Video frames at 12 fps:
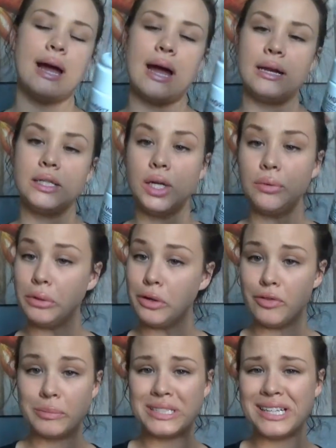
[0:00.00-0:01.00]
I don't know
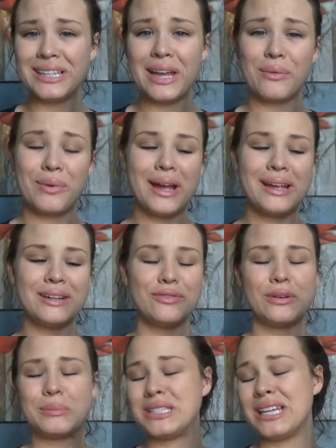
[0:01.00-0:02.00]
if I'm saying that right.
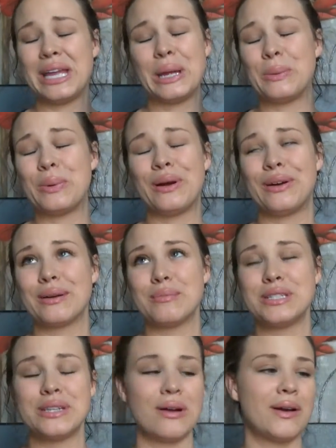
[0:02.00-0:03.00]
If I'm saying it wrong, I'm
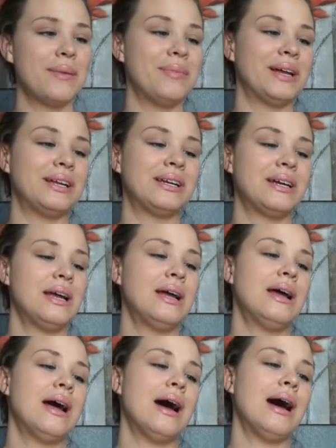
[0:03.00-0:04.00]
sorry, but
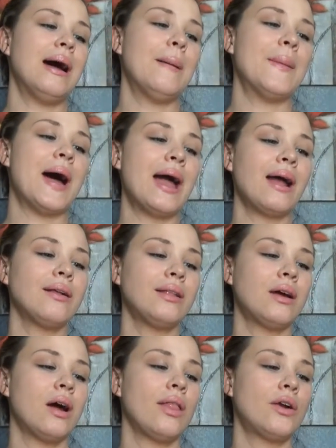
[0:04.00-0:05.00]
I got
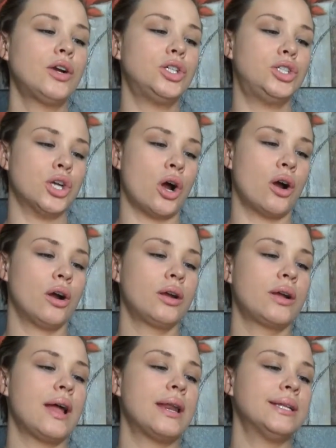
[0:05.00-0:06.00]
the color
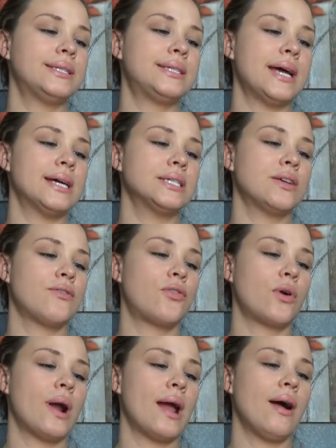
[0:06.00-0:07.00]
dark, and it says
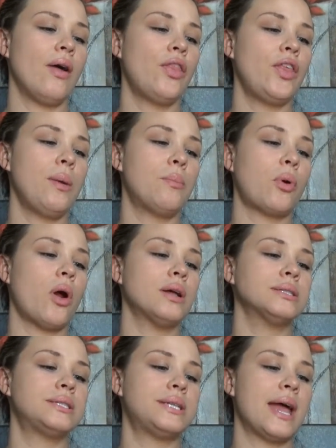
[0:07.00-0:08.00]
for a healthy
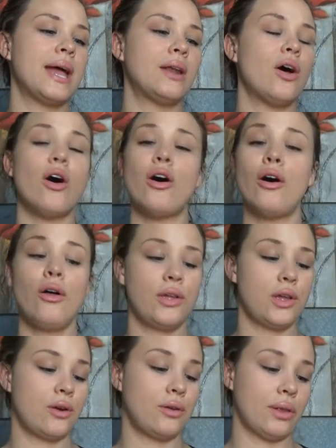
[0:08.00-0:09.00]
bronze tan all
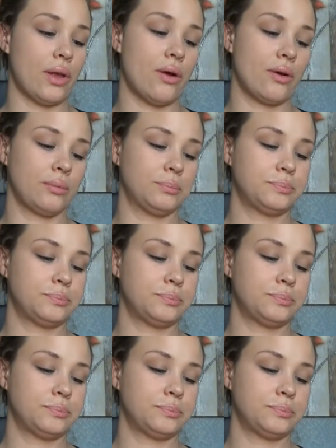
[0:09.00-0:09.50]
year long.